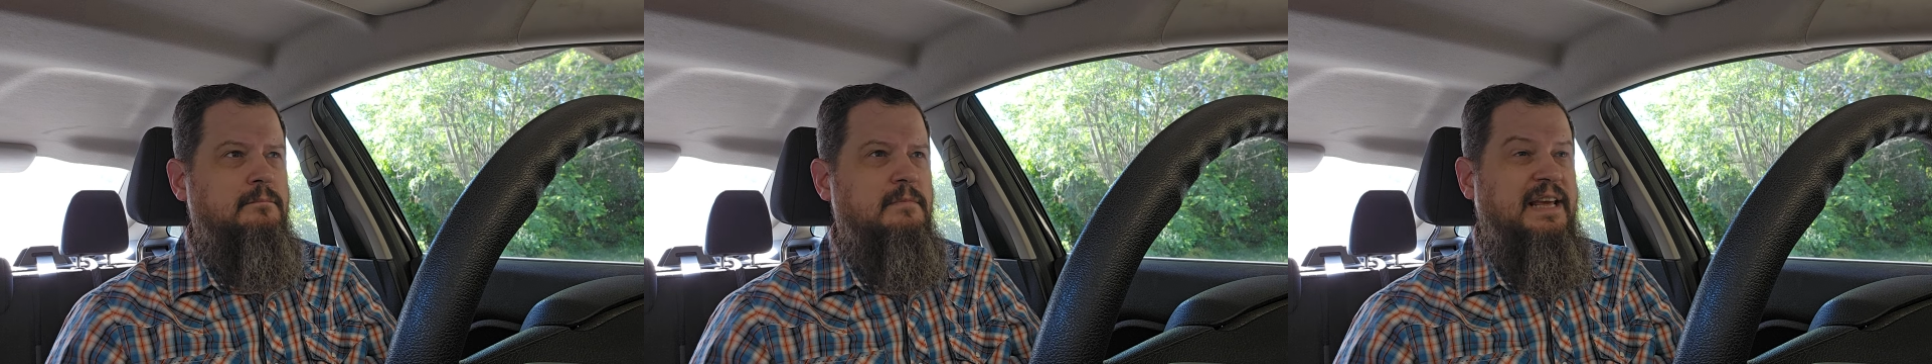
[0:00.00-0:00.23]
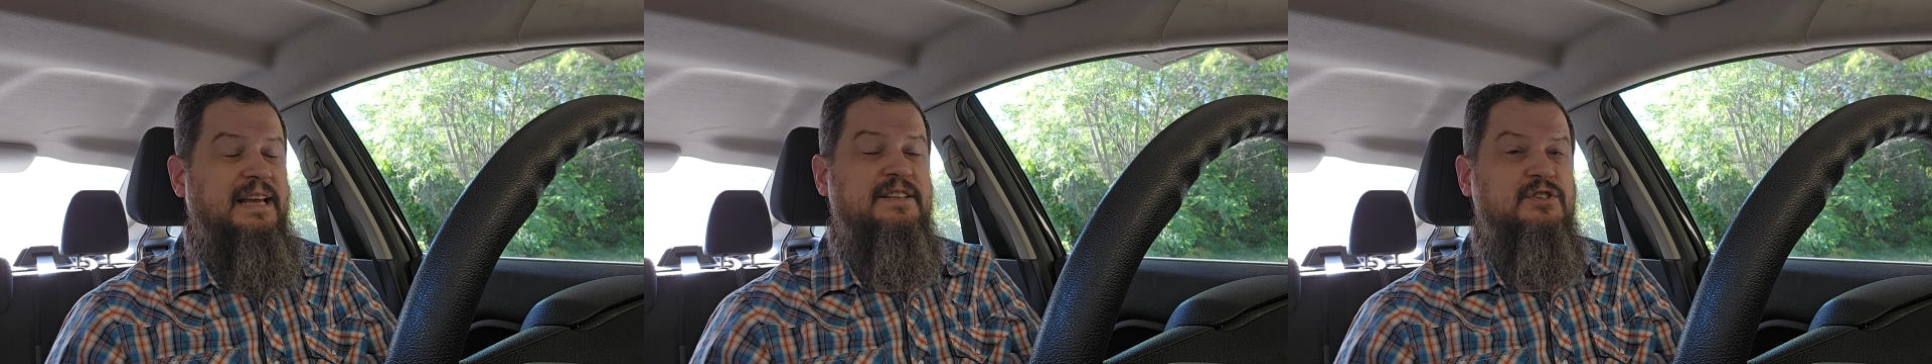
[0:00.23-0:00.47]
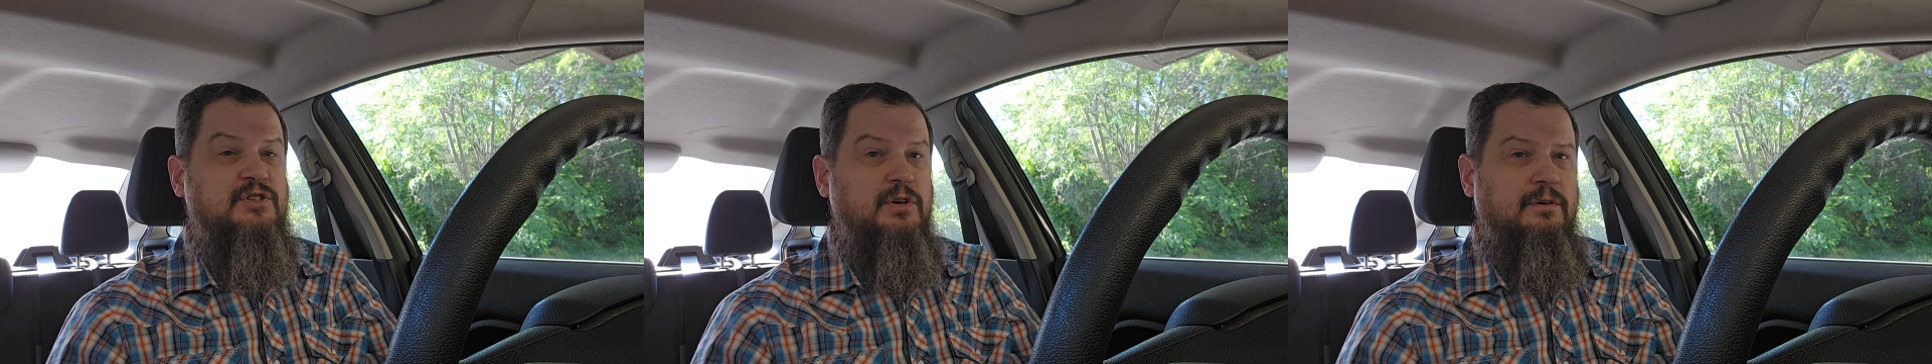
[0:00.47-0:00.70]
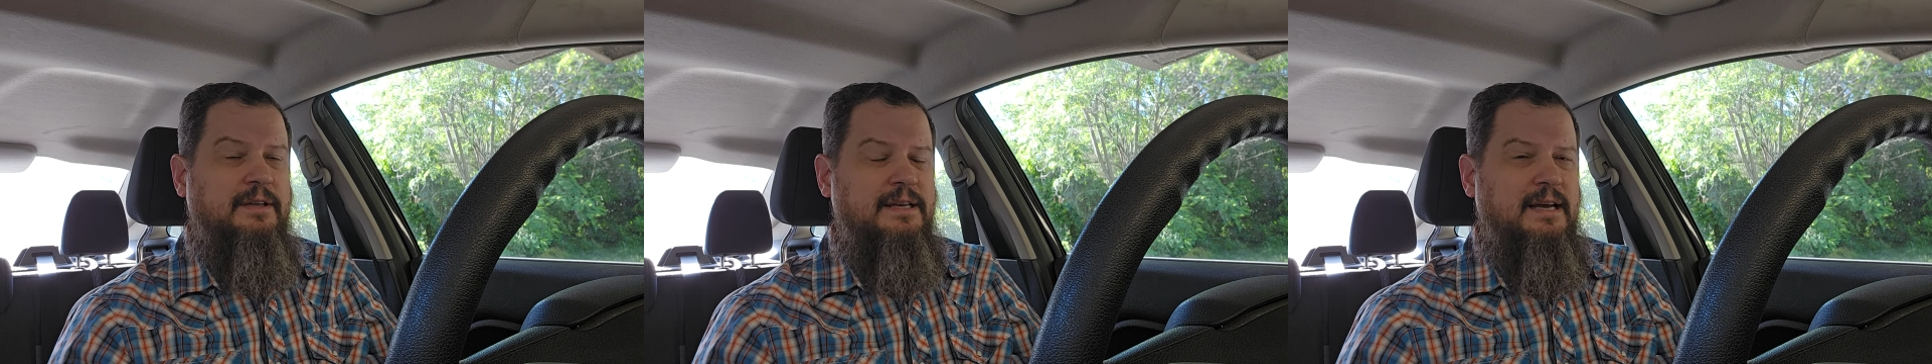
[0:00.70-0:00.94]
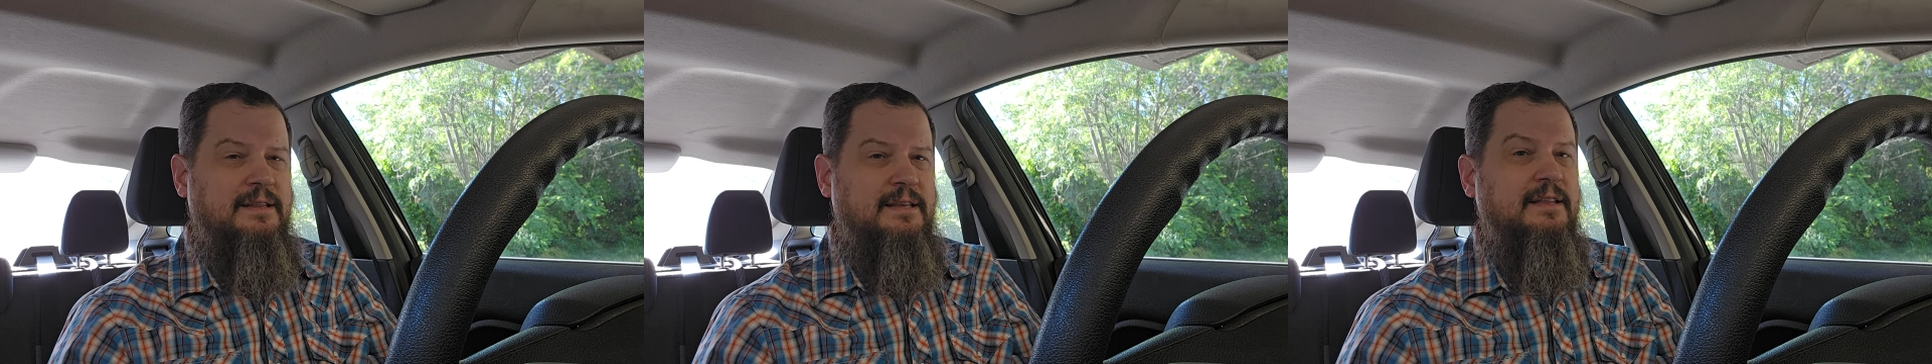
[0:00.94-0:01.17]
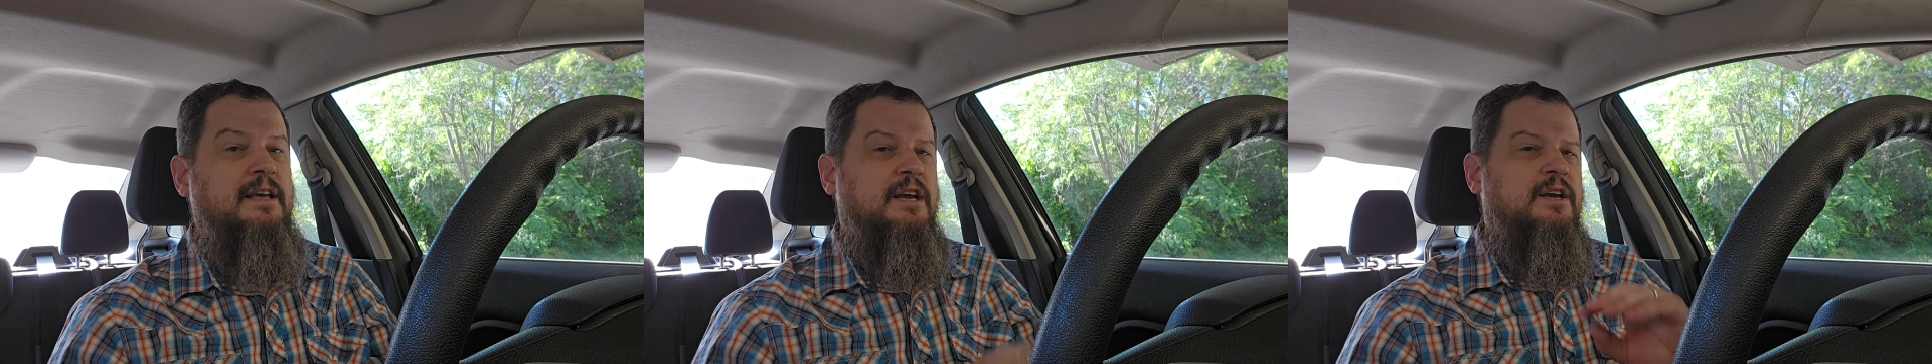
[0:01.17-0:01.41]
It's certainly
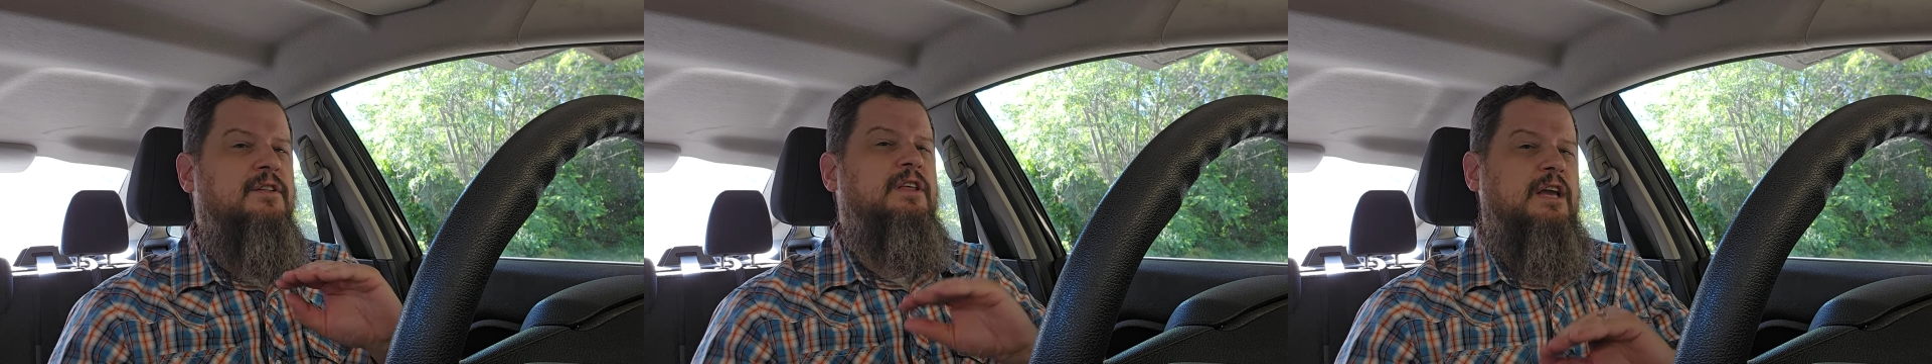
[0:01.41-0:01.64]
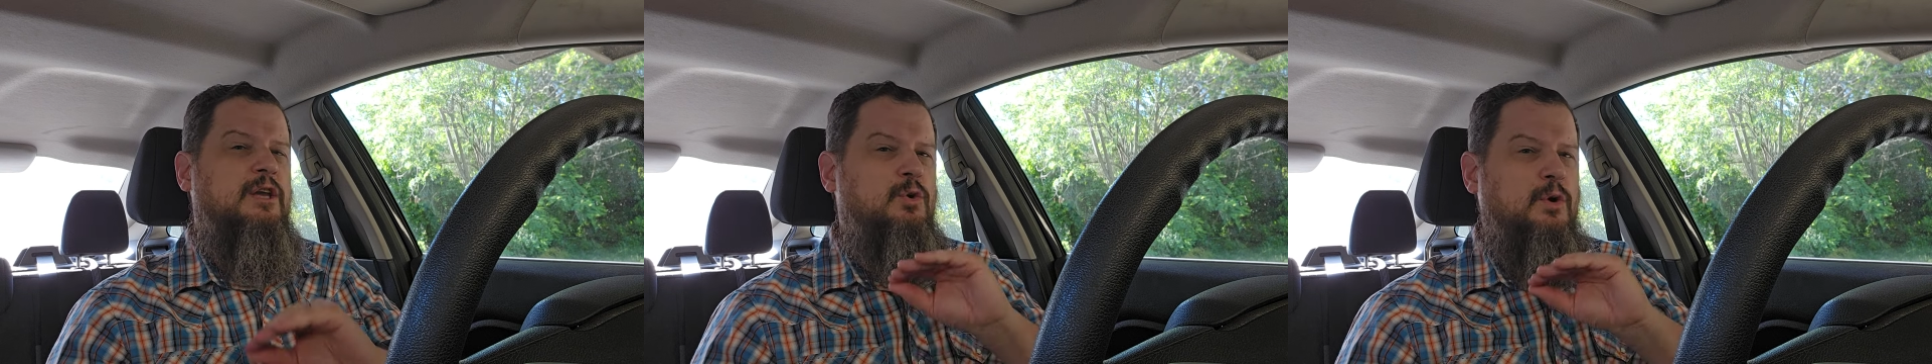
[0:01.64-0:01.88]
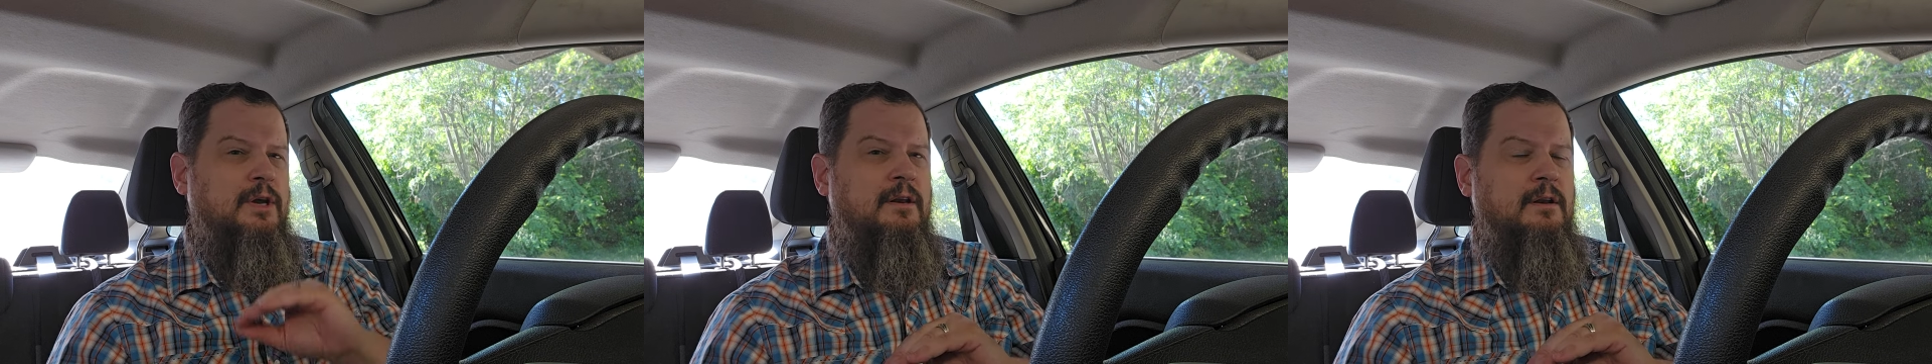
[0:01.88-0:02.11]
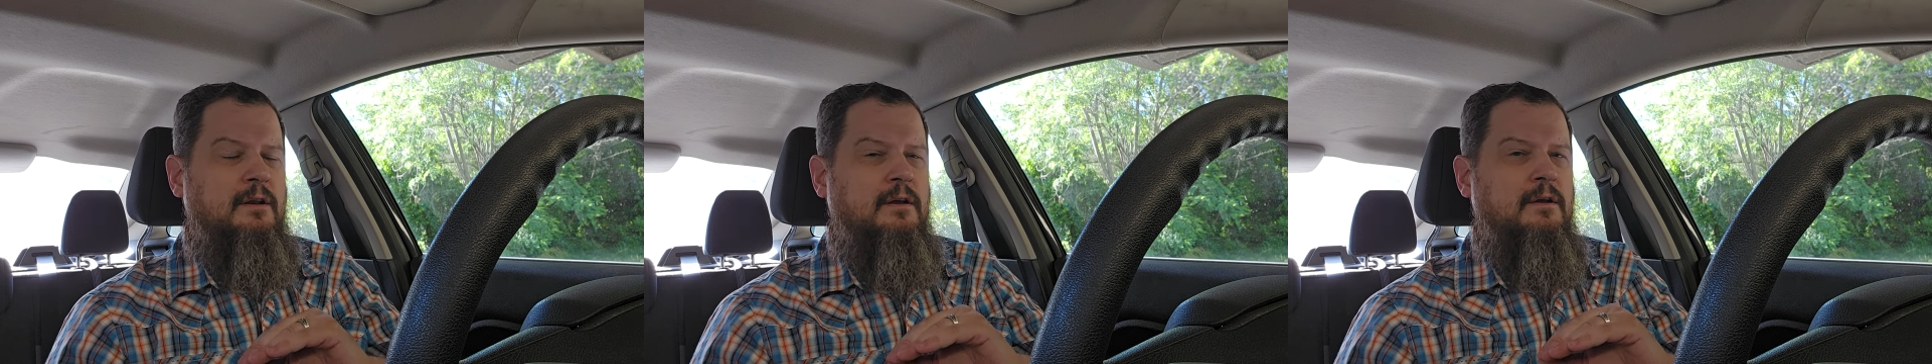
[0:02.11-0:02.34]
nothing that you can